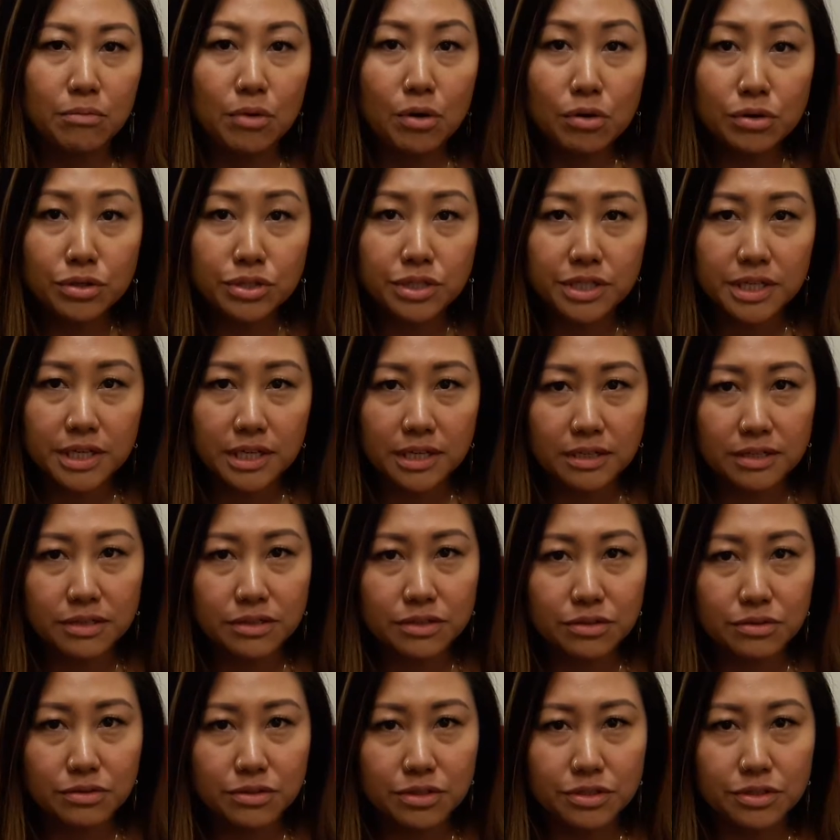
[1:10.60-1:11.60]
motioned
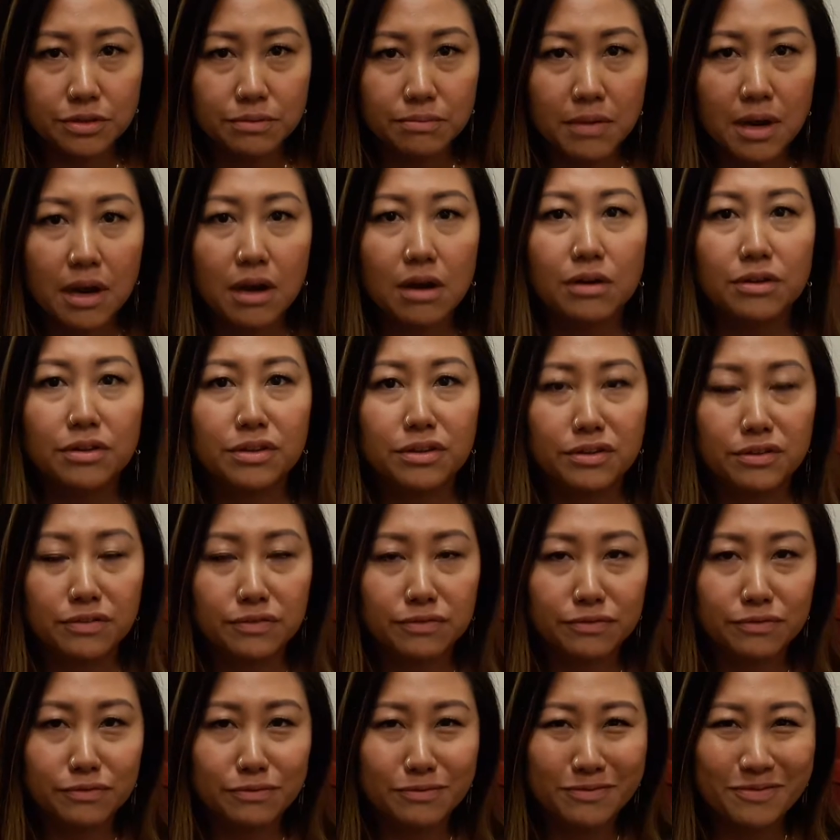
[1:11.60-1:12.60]
towards her mouth
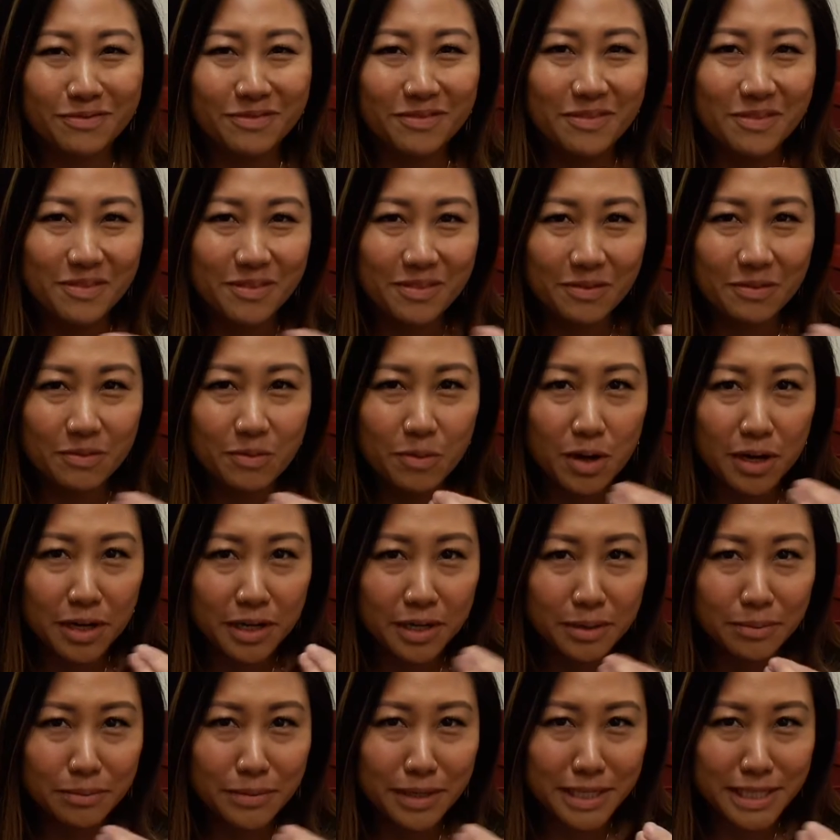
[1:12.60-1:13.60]
of
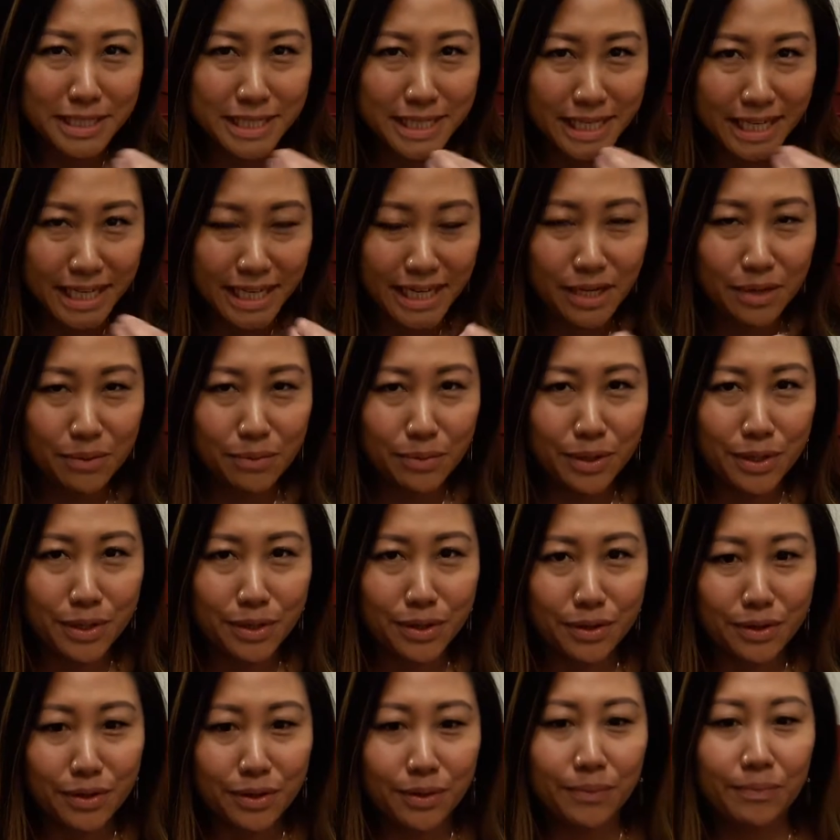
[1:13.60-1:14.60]
wanting me to eat with
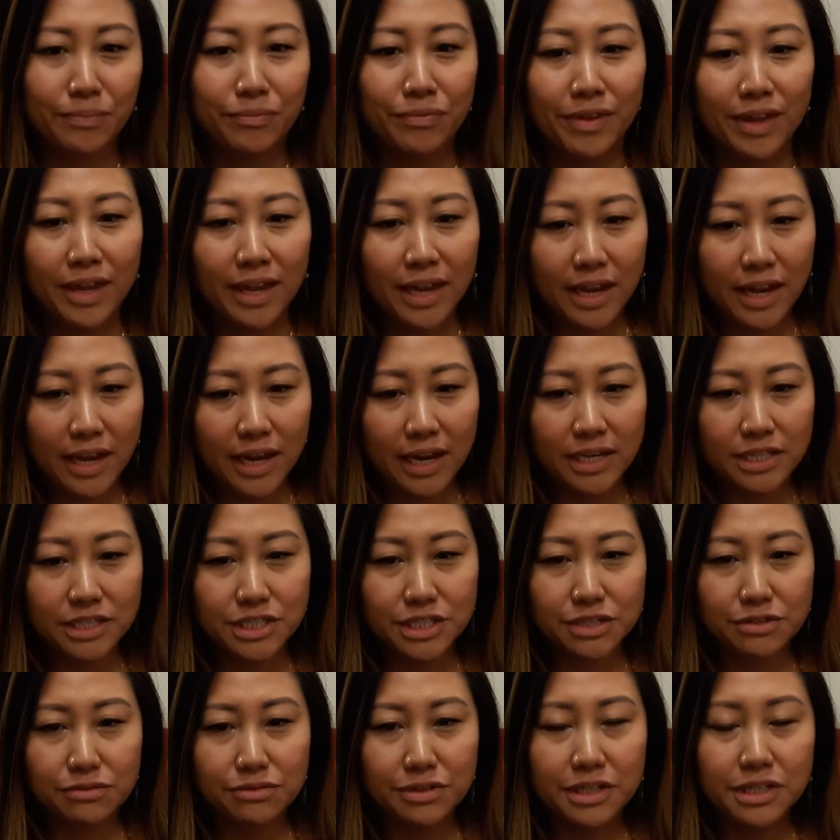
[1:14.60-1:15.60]
her. And
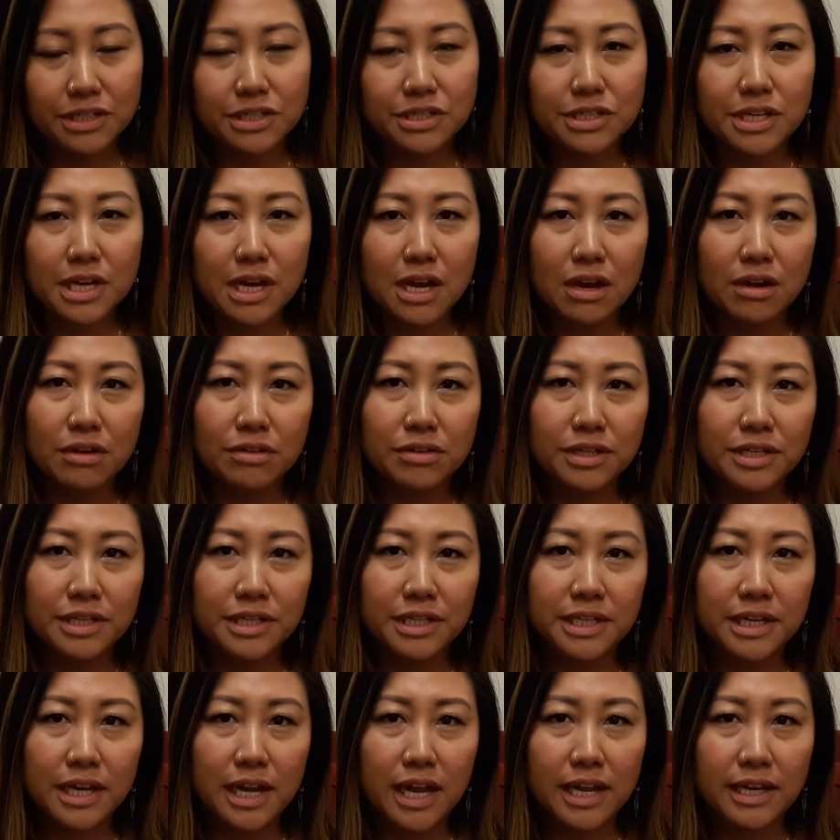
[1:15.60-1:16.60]
she reached out
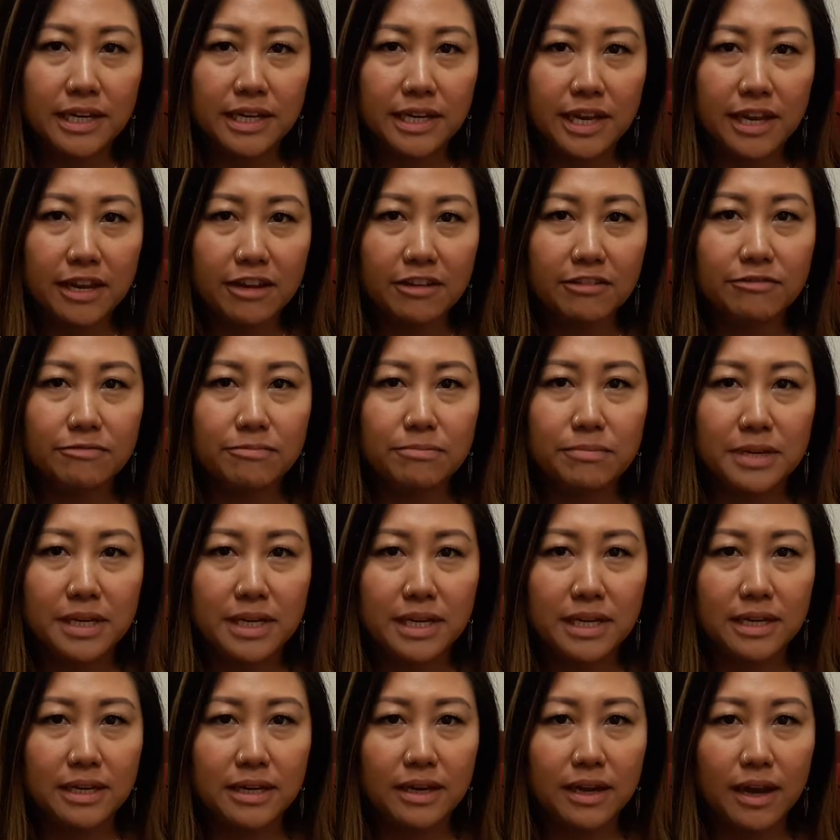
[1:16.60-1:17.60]
and gave me
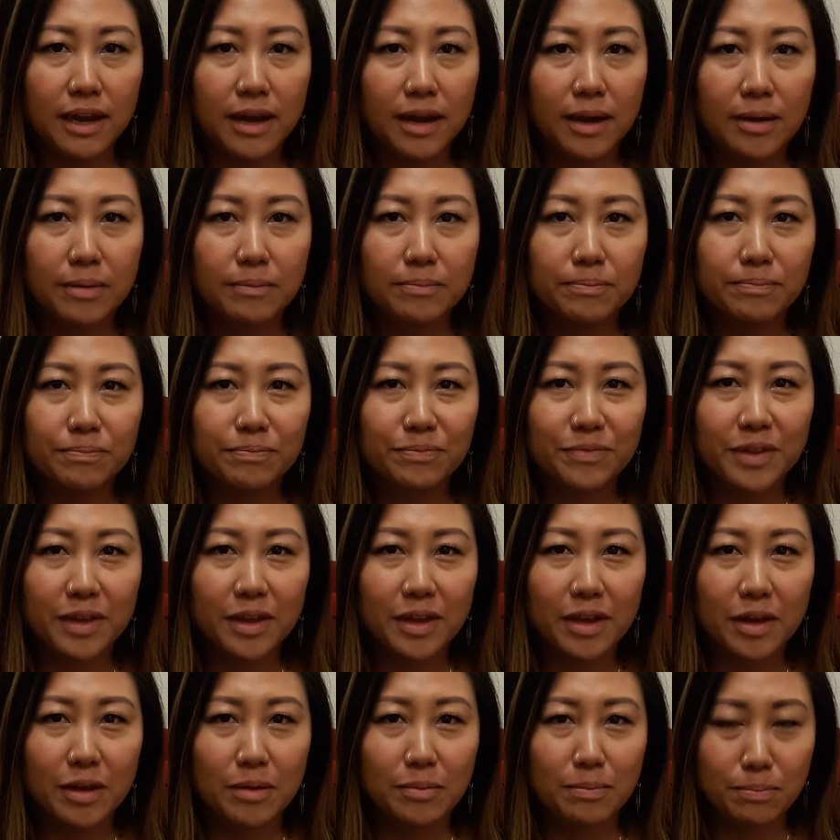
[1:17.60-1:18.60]
a
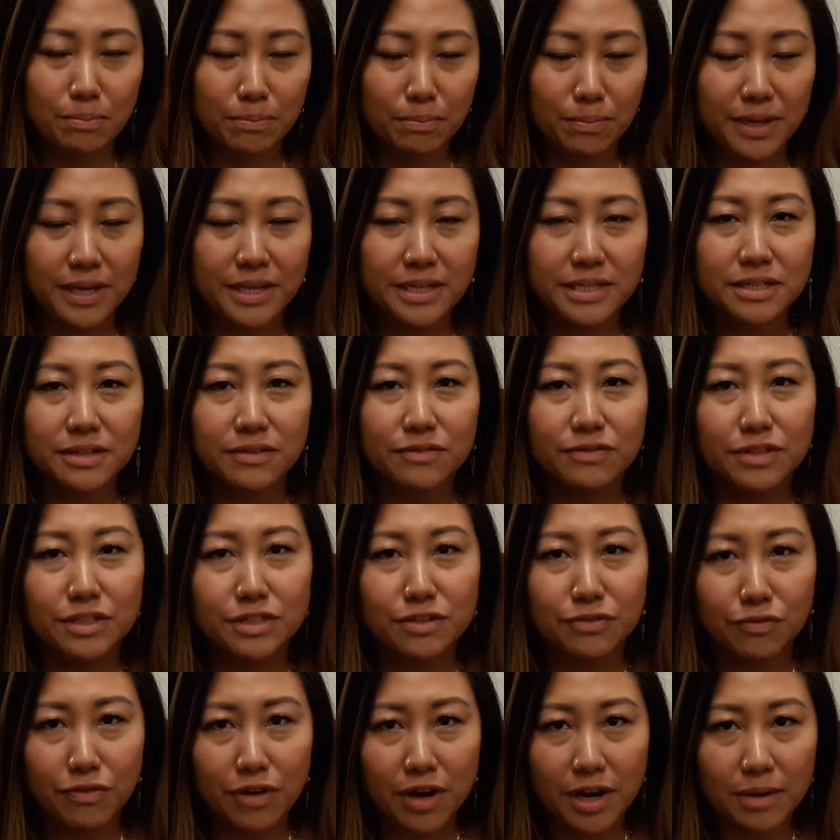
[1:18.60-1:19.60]
piece of
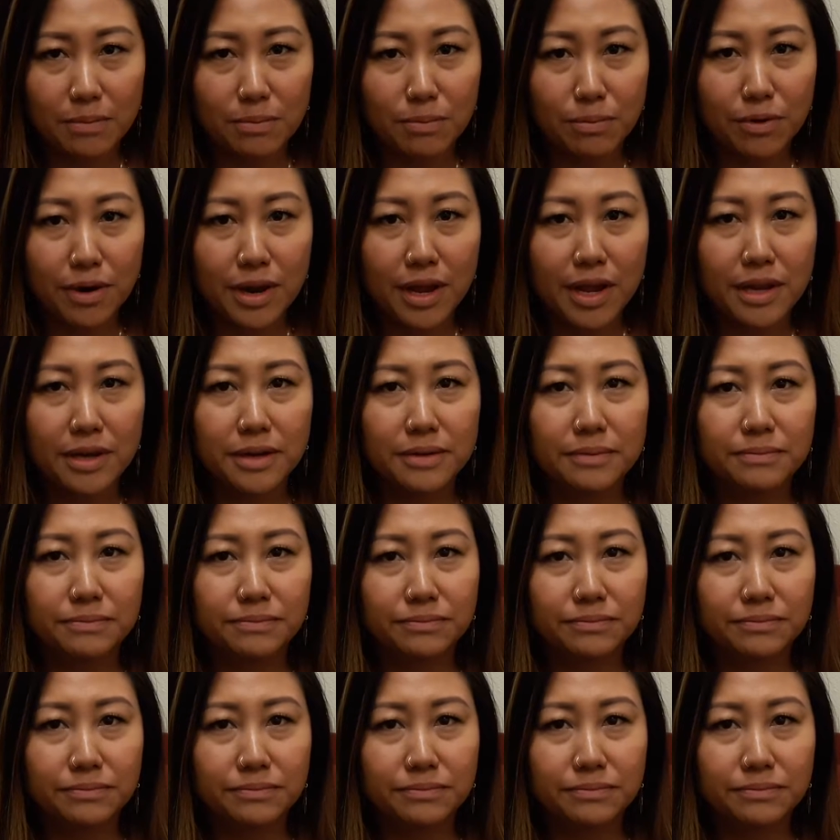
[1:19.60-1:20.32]
this fried bread.